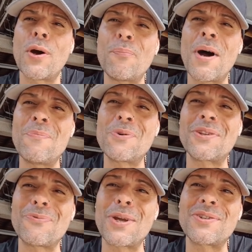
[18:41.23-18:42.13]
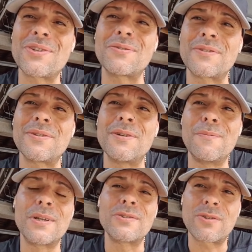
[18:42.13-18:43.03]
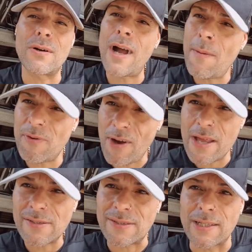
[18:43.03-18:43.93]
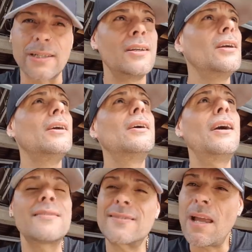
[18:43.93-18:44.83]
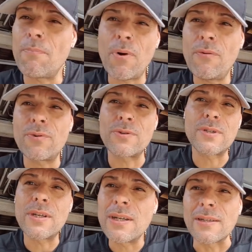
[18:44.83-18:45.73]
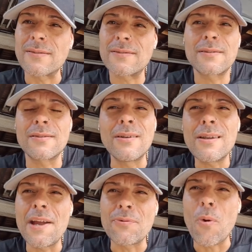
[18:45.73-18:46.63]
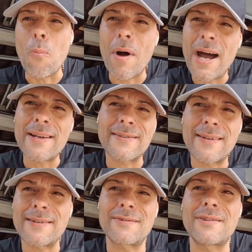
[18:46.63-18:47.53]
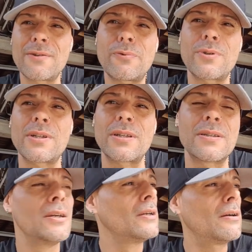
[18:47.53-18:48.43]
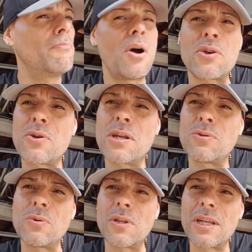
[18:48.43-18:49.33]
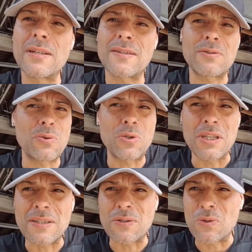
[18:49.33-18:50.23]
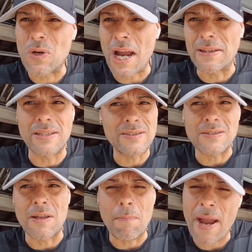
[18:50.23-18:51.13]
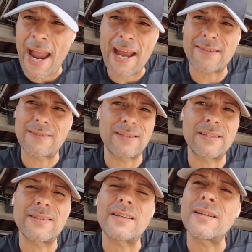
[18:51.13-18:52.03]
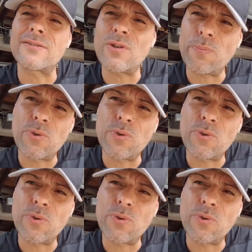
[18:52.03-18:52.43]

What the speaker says: They are my motivation, So happy Father's Day. And step up for your kids. Don't let nobody tell you different about you can do this and you got this in your past and things like that.